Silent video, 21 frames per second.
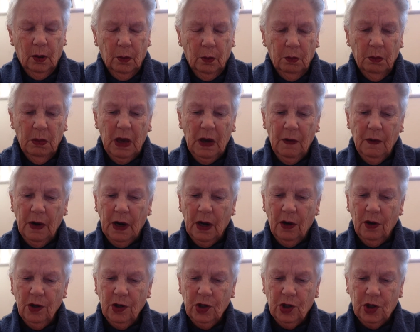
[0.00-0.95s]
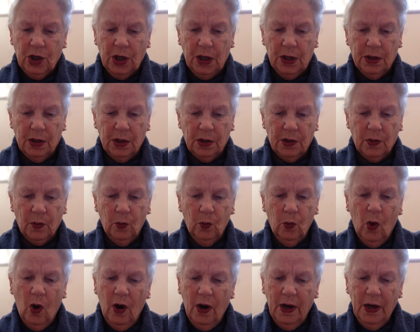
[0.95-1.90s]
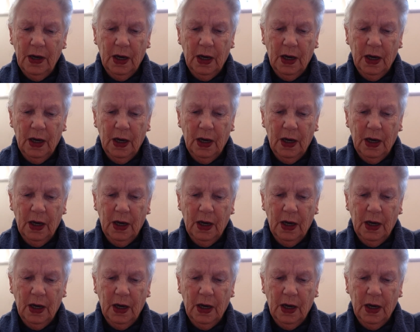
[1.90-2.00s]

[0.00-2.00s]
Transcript: Mary asked Jesus why